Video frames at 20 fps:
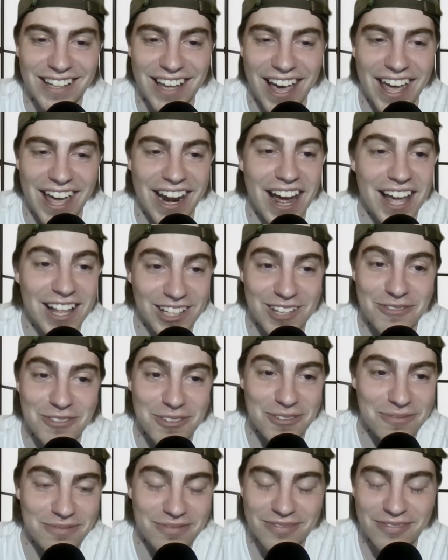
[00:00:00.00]
And I live
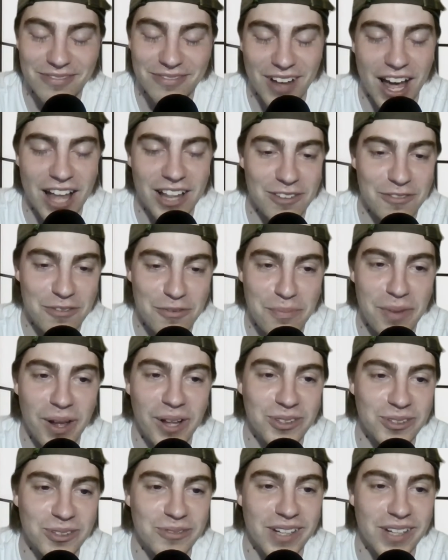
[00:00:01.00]
in
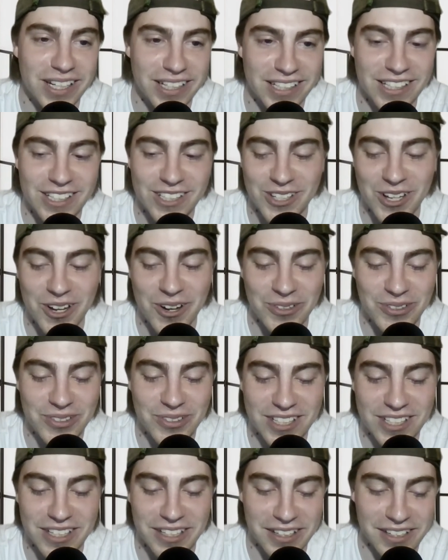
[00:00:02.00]
Pennsylvania, so
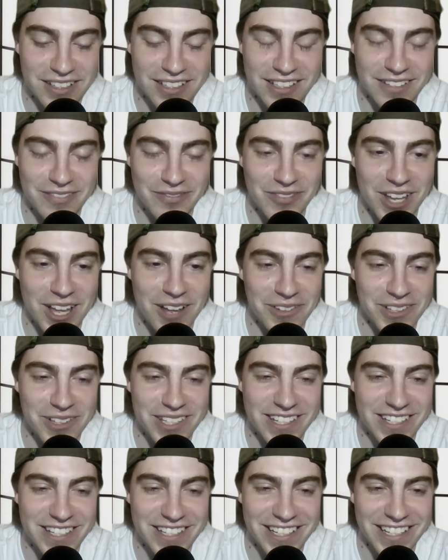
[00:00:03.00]
to be able
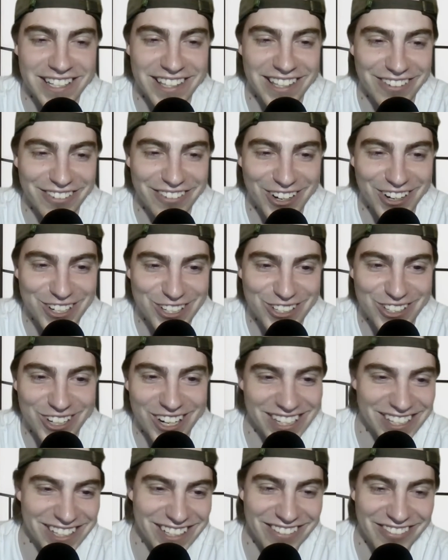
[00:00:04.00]
to see the
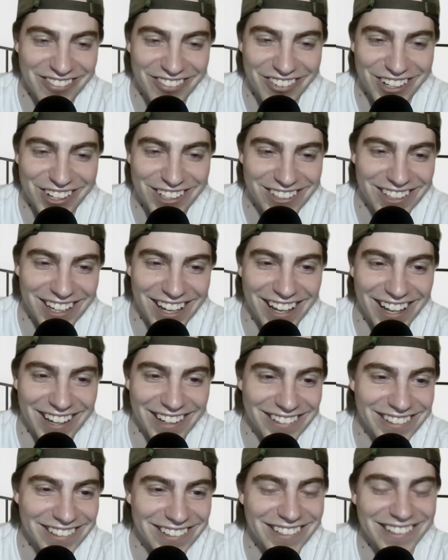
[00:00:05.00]
frustration
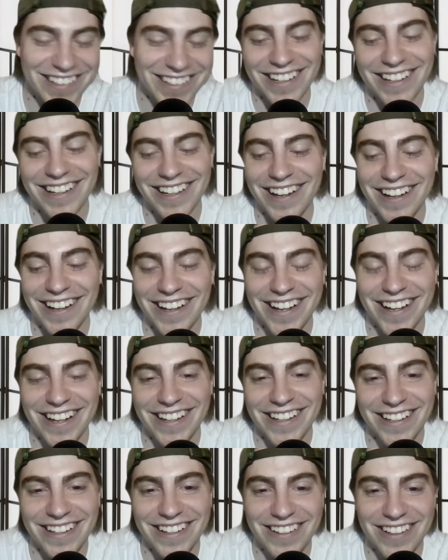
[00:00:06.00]
firsthand,
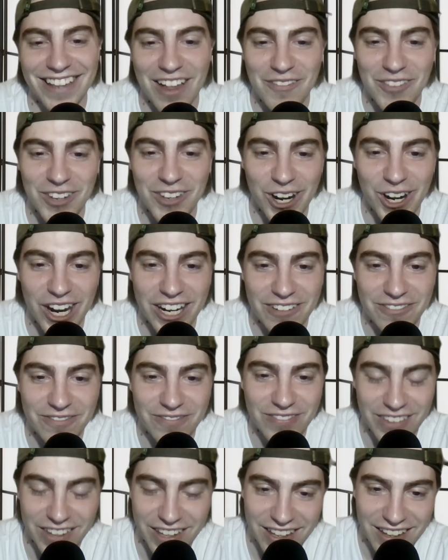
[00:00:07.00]
that'd be great.
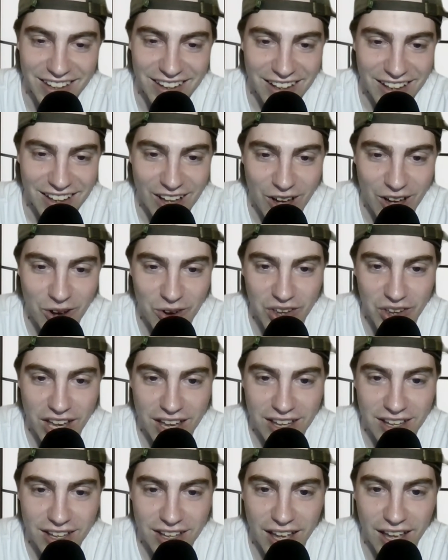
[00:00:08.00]

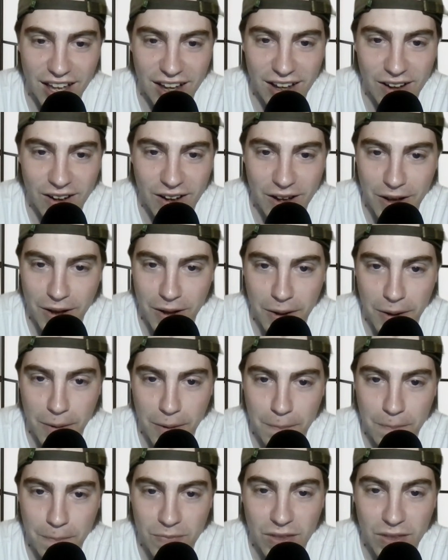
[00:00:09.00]
Okay.
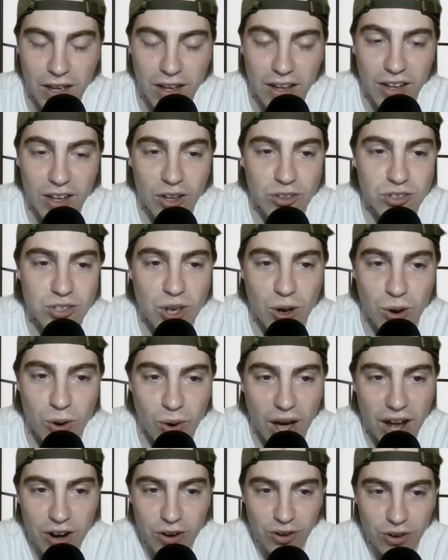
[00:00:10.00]
So
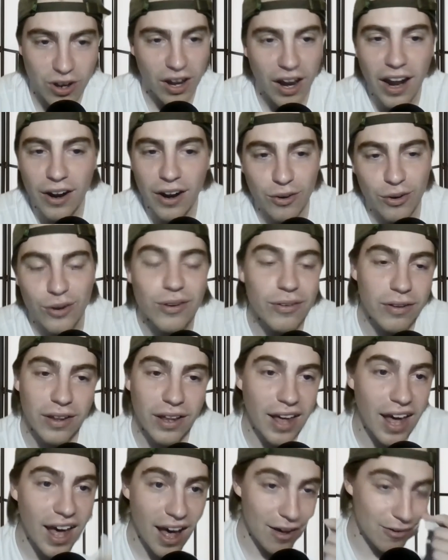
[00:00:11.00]
I don't
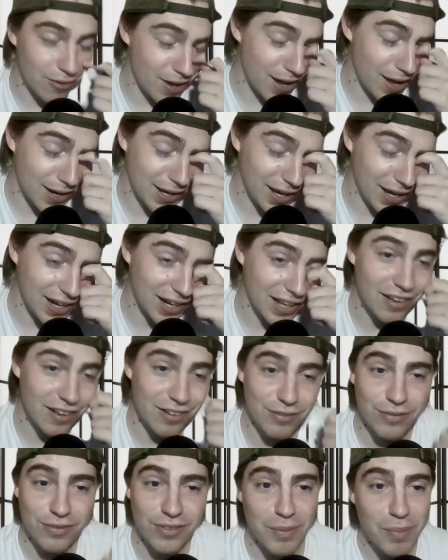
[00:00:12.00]
have any idea
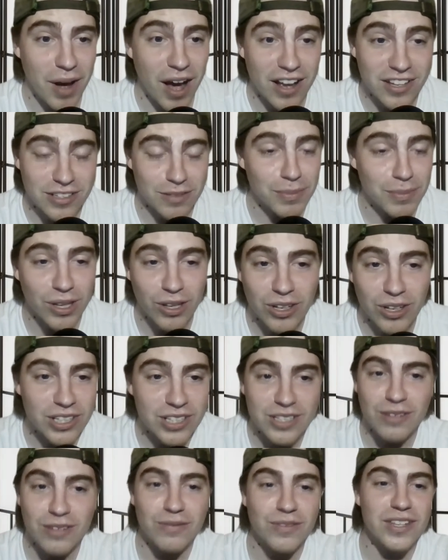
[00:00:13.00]
of the
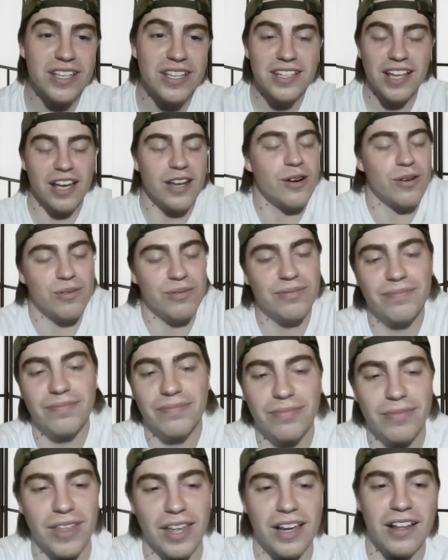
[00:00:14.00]
possibilities of this. I don't
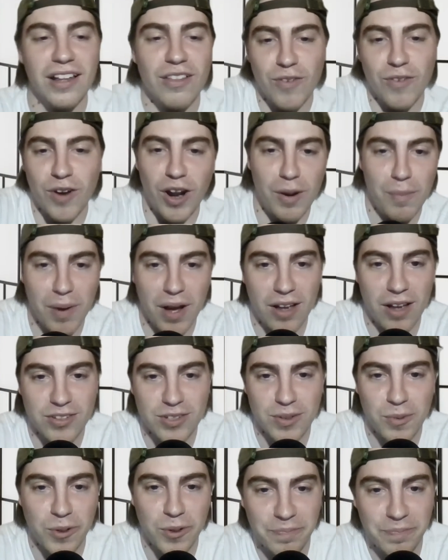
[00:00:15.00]
think it's very
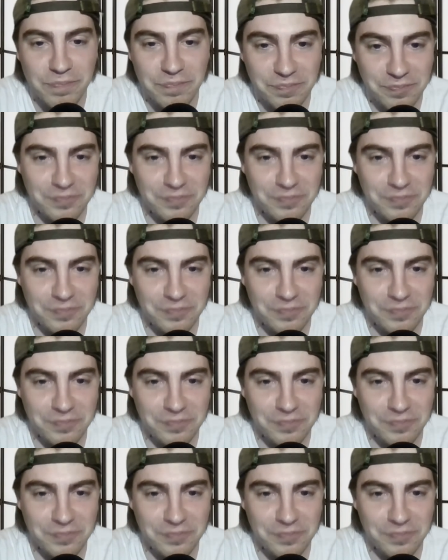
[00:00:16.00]
possible.